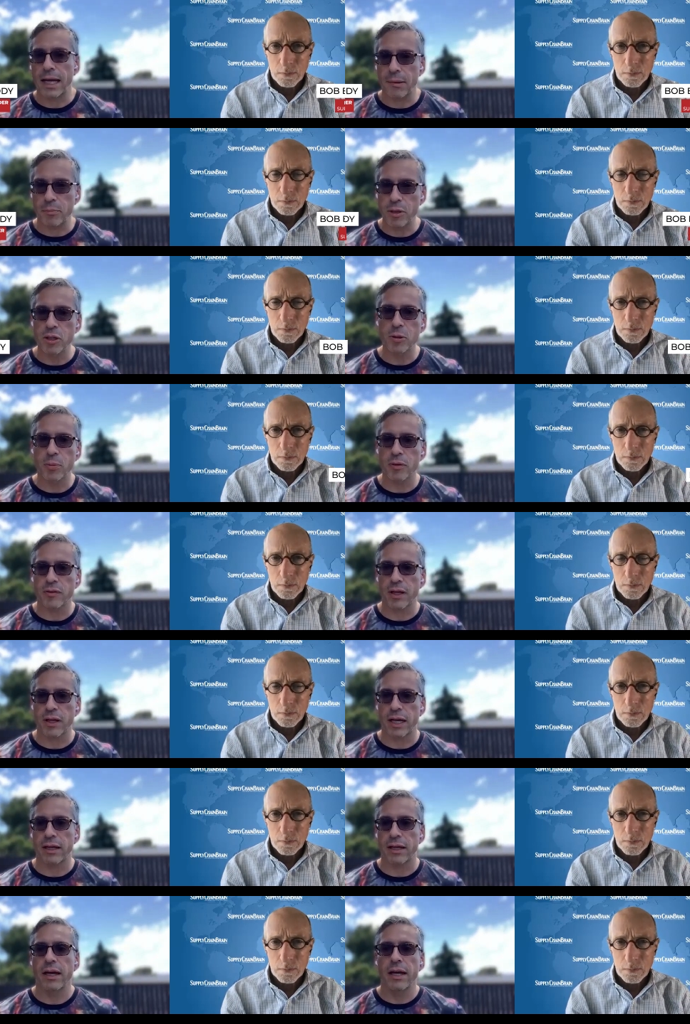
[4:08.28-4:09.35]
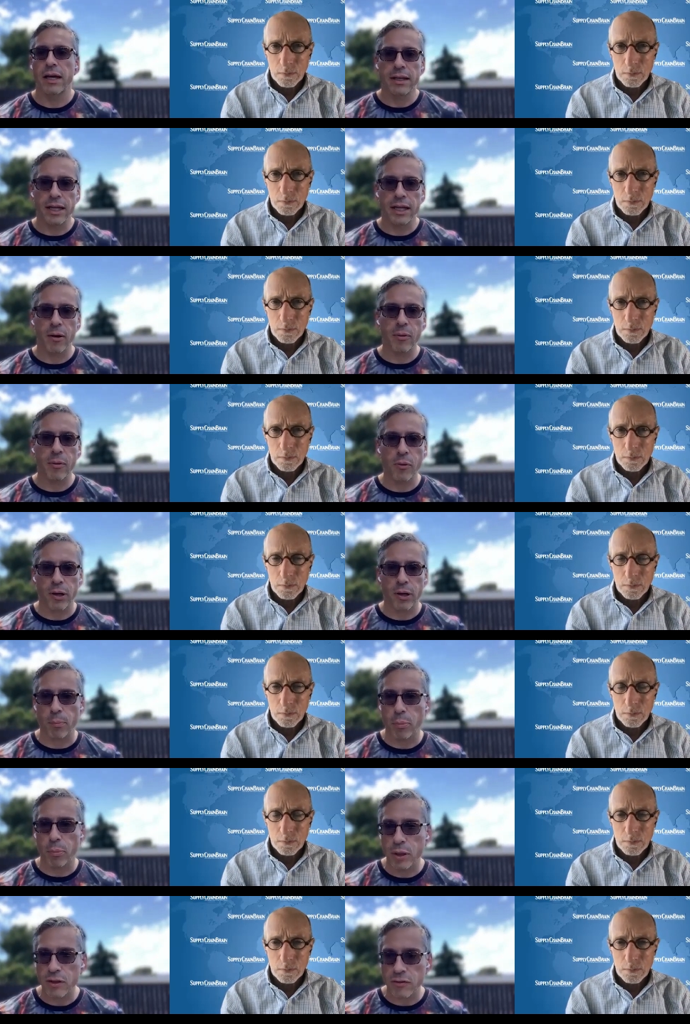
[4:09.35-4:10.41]
Speaker 1: and mutable data there we want
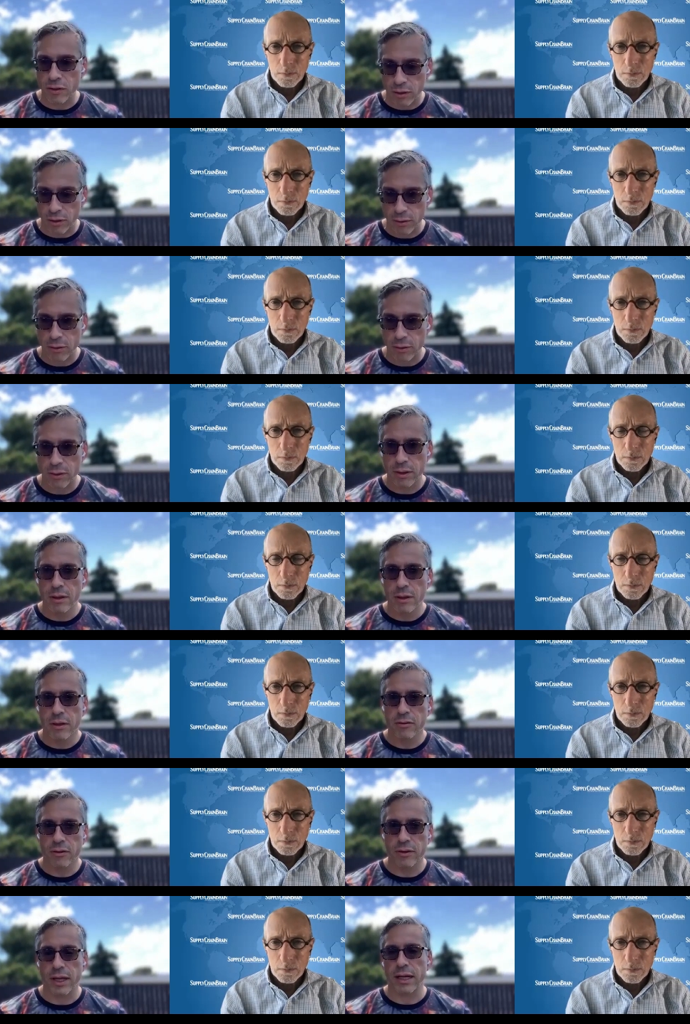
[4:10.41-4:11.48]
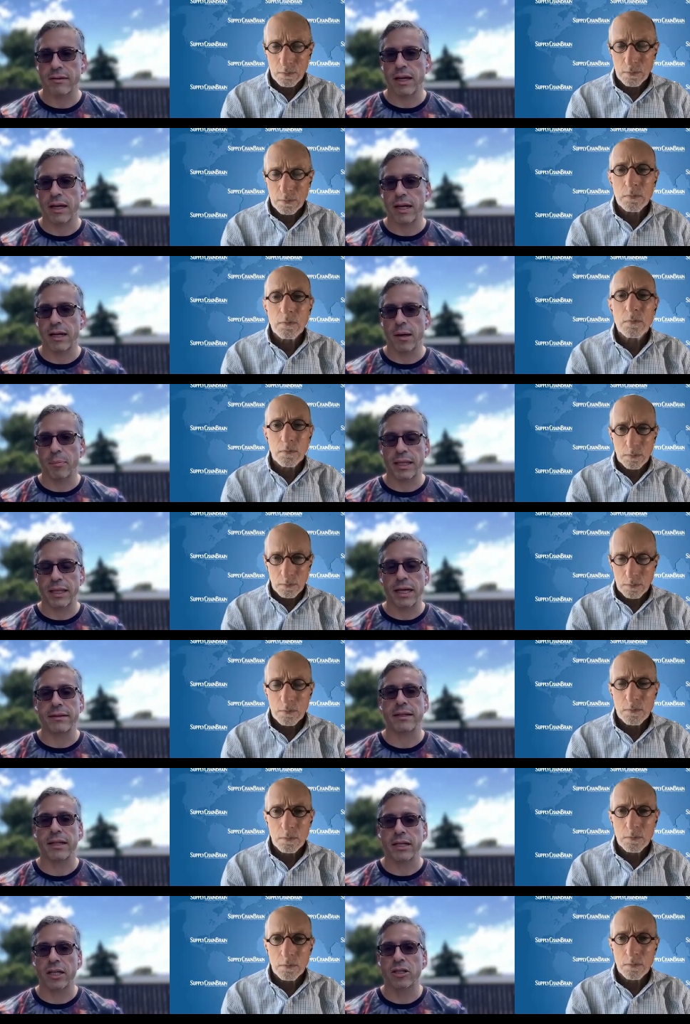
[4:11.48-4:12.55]
a pointer to that data but that
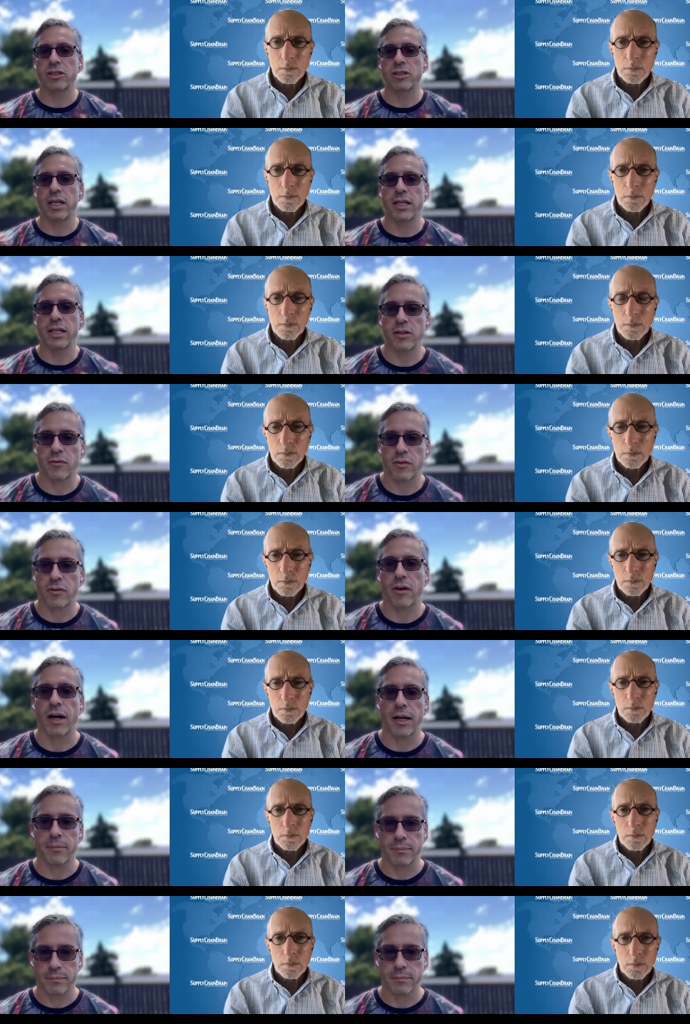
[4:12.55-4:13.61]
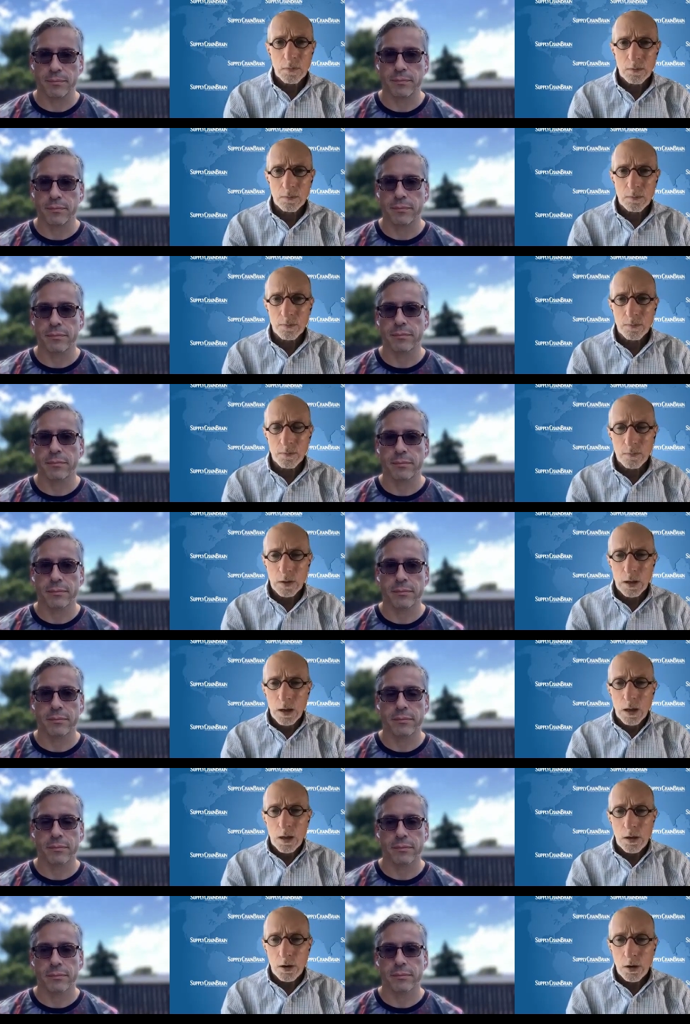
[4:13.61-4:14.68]
data can change over time
Speaker 2: Mm-hmm.
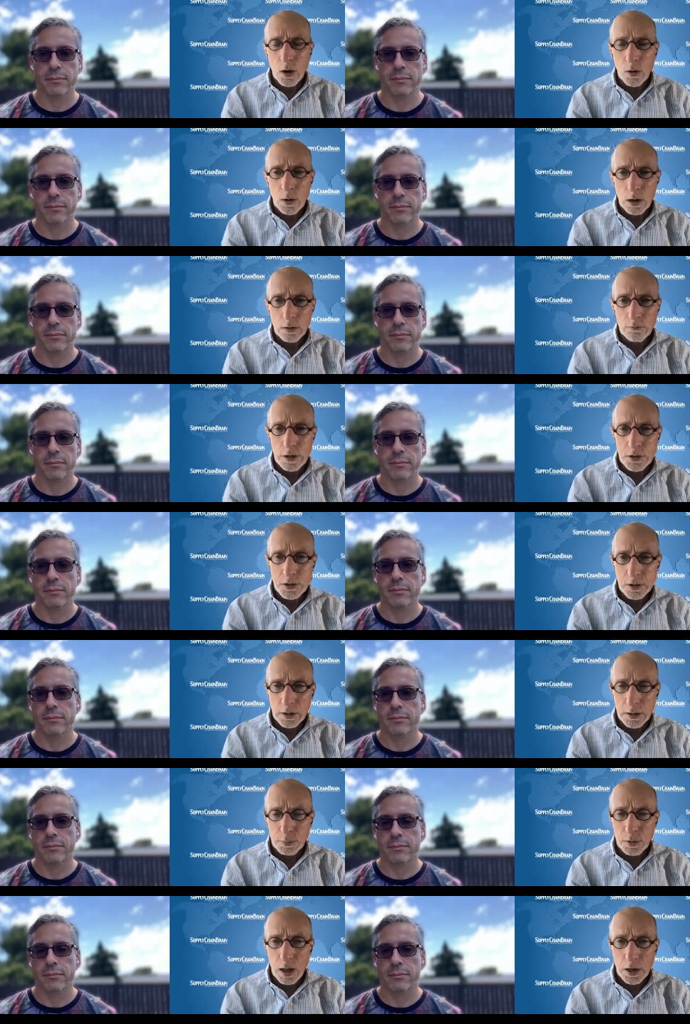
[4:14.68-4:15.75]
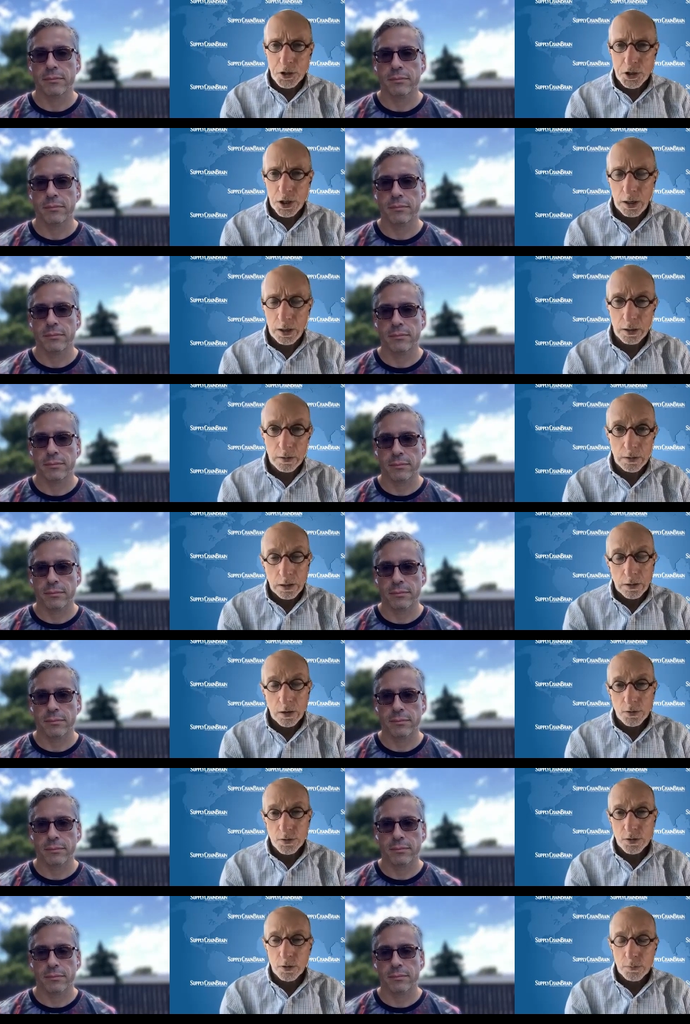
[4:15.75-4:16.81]
You know, uh, recently blockchain and, and
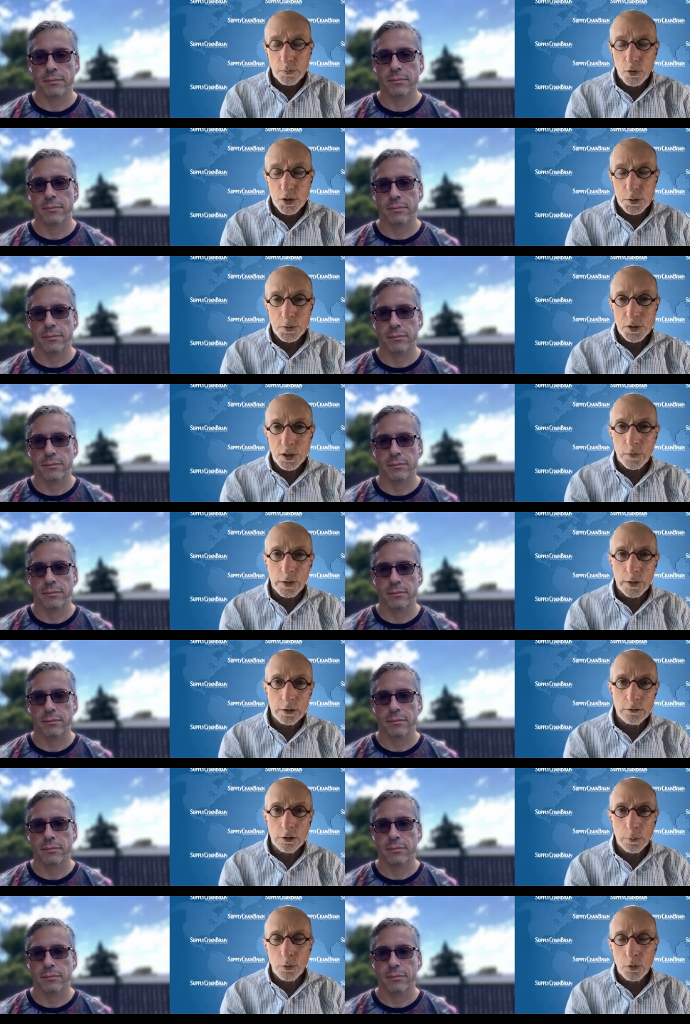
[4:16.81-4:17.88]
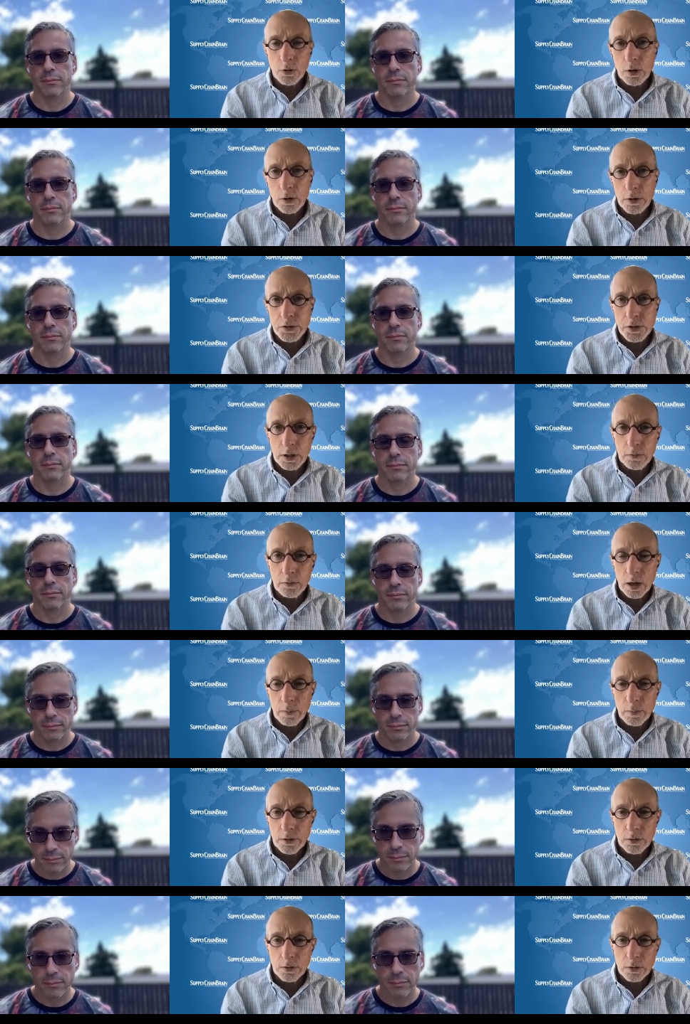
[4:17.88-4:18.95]
also more specifically cryptocurrency have come
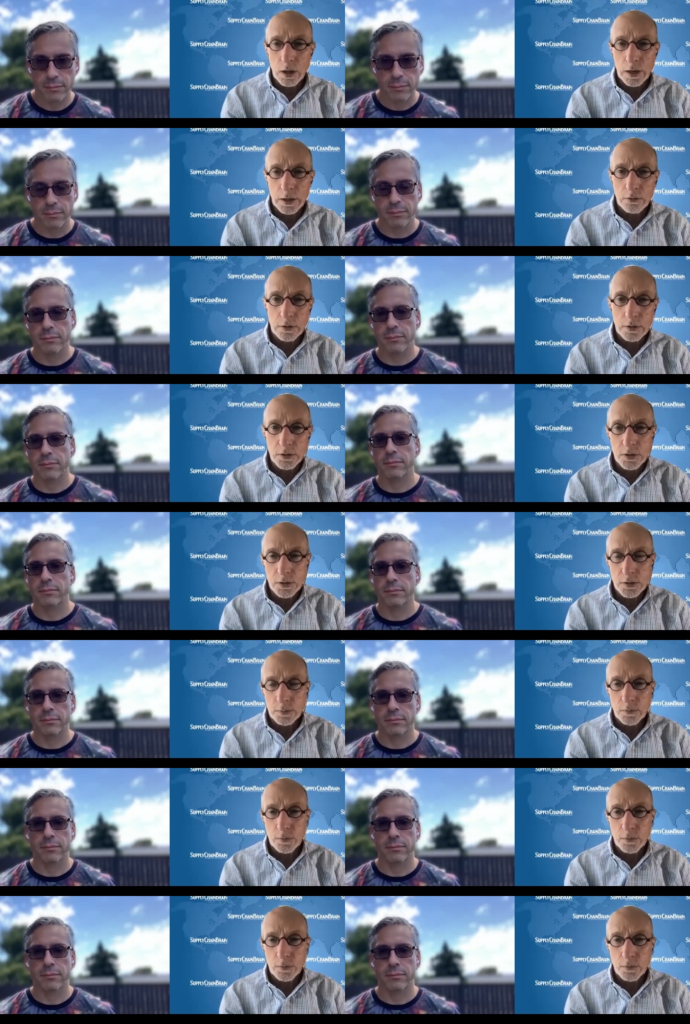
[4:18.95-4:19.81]
under a lot of criticism